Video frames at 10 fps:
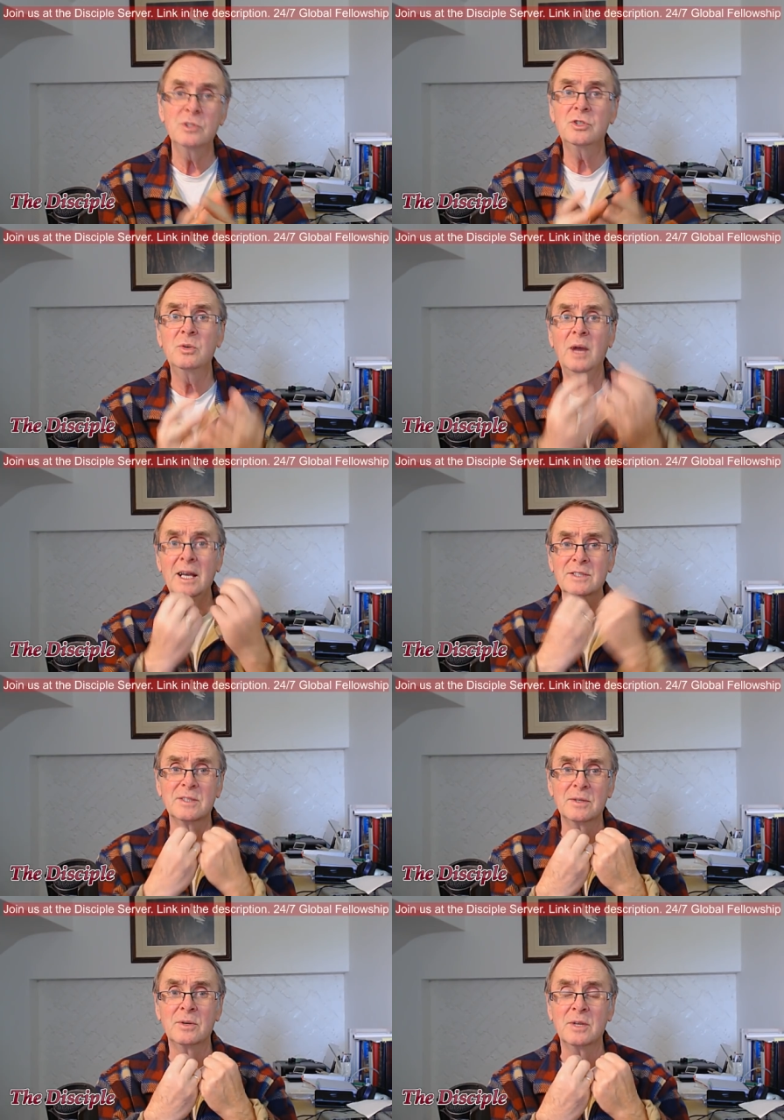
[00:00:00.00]
Once you
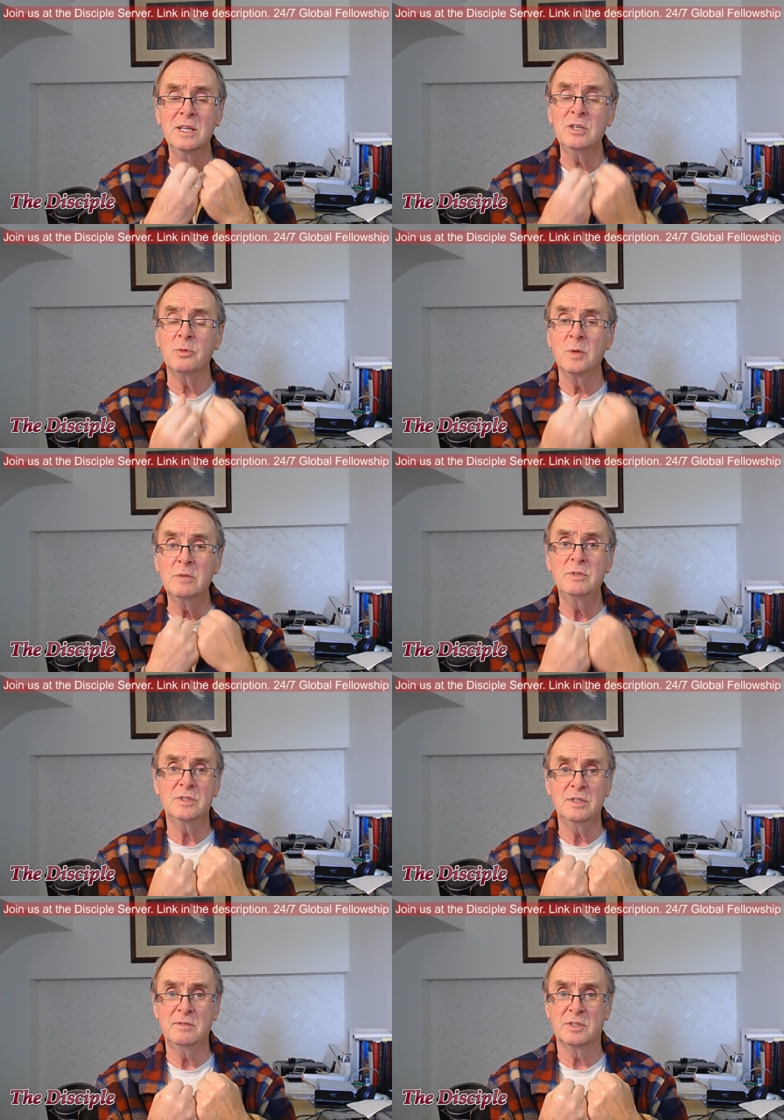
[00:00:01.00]
ask the Lord in, you will
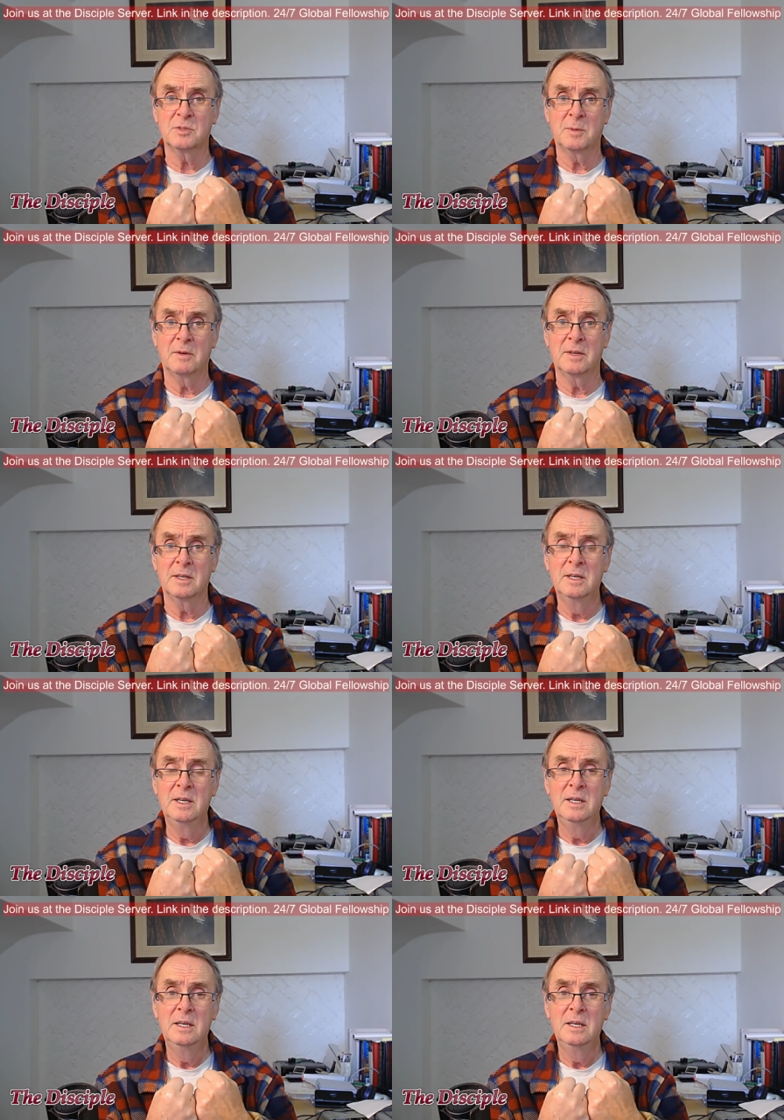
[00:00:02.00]
receive the Spirit.